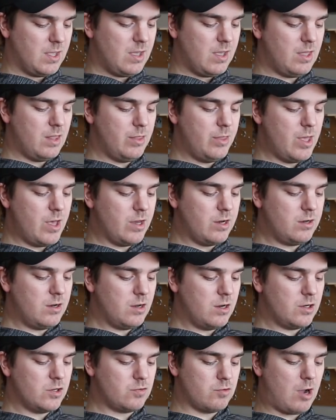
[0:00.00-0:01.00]
and
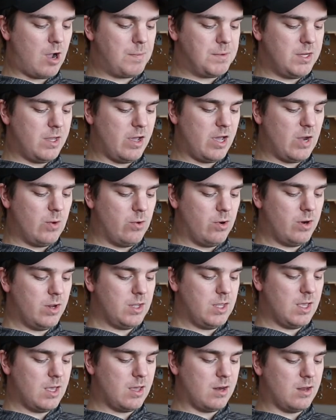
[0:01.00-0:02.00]
then dropped Edward
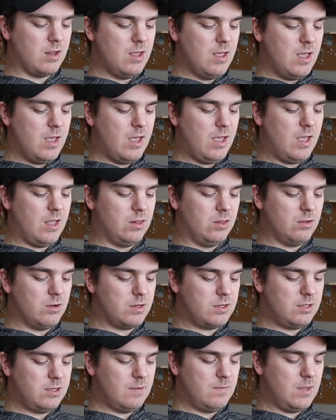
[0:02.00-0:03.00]
again and
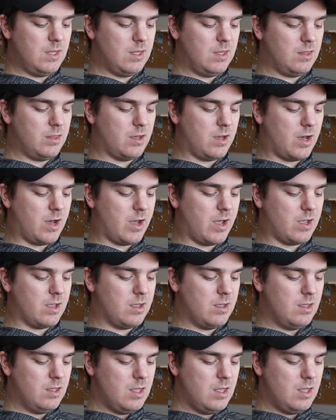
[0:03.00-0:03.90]
looked him in the eye.